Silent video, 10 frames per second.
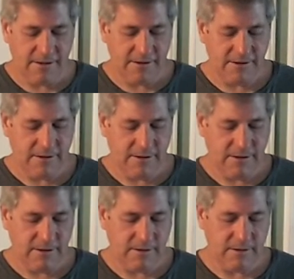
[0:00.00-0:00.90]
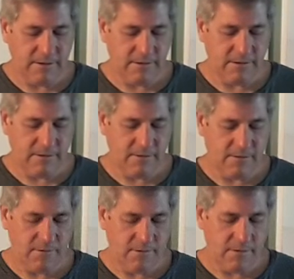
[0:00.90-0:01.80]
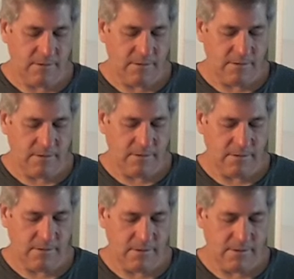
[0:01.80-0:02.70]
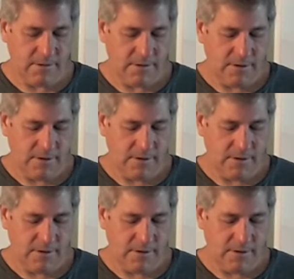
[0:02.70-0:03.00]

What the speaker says: (no one is talking)